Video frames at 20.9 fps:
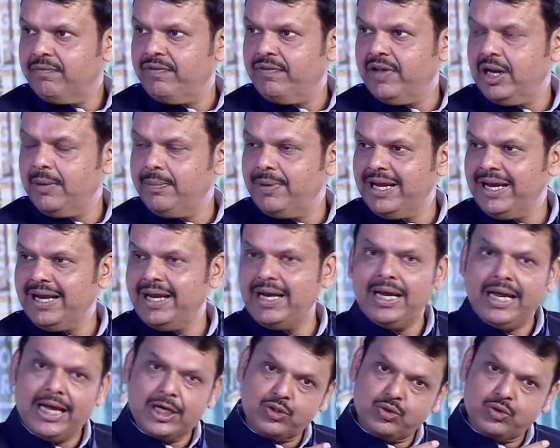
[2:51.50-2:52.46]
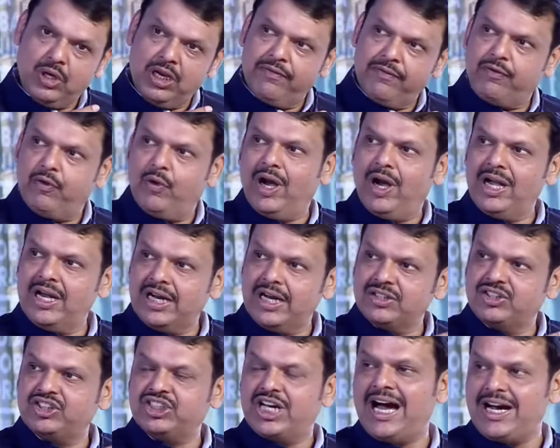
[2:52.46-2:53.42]
will be actually fueled
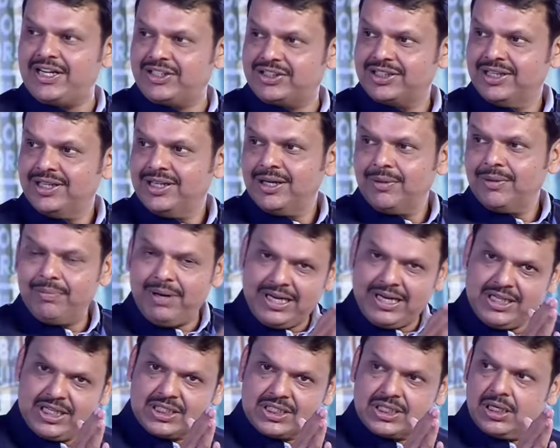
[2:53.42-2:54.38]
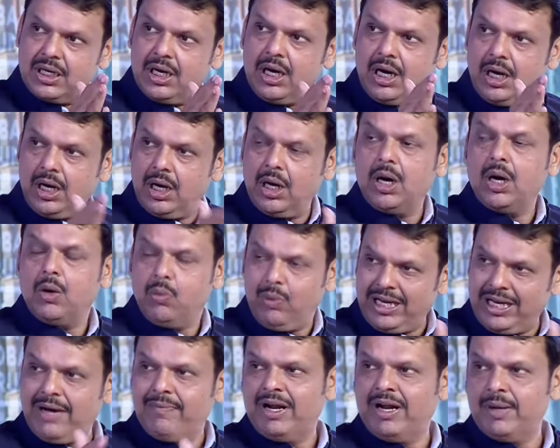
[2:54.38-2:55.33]
and charged by this
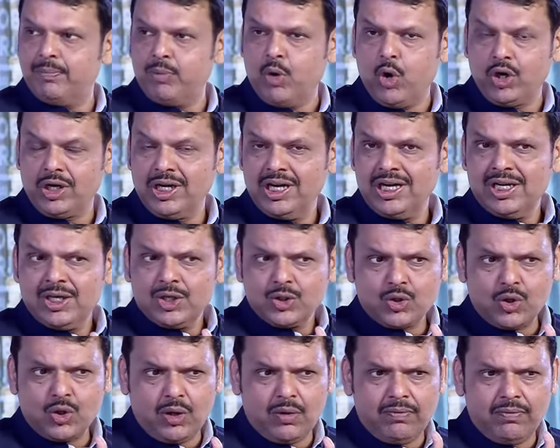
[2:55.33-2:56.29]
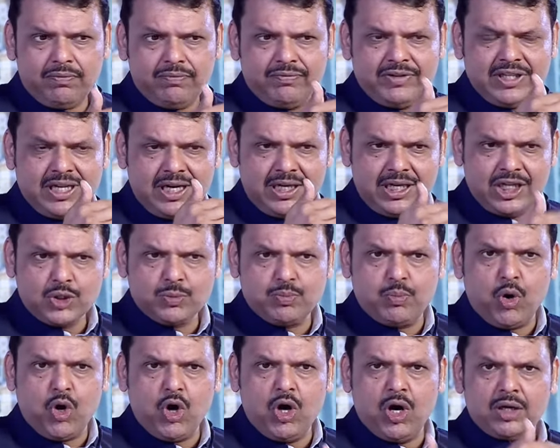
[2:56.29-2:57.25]
Vadhavan Port. So whether it is
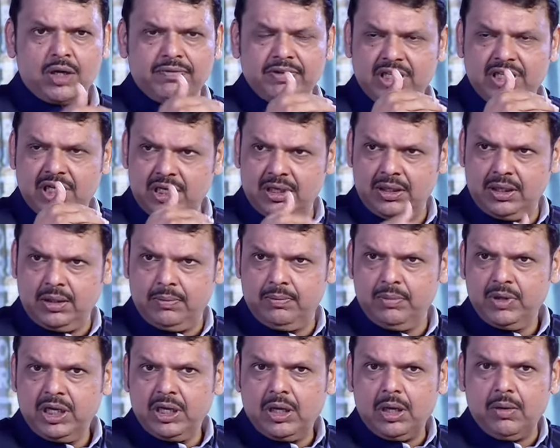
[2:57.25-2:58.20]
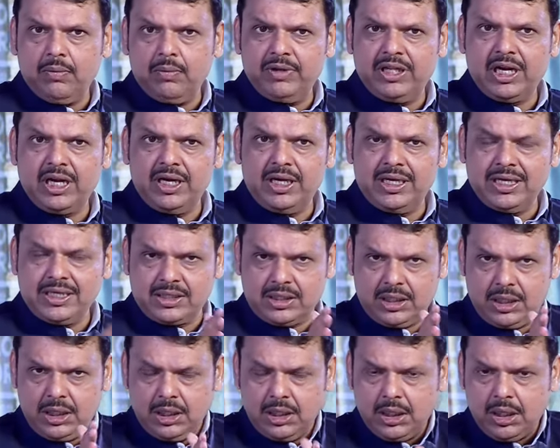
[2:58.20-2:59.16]
port, whether it is
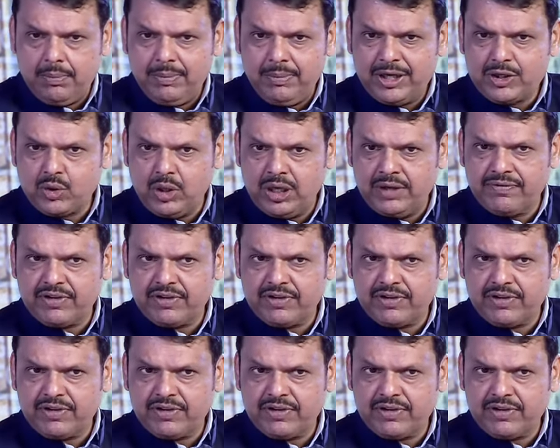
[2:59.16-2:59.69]
a metro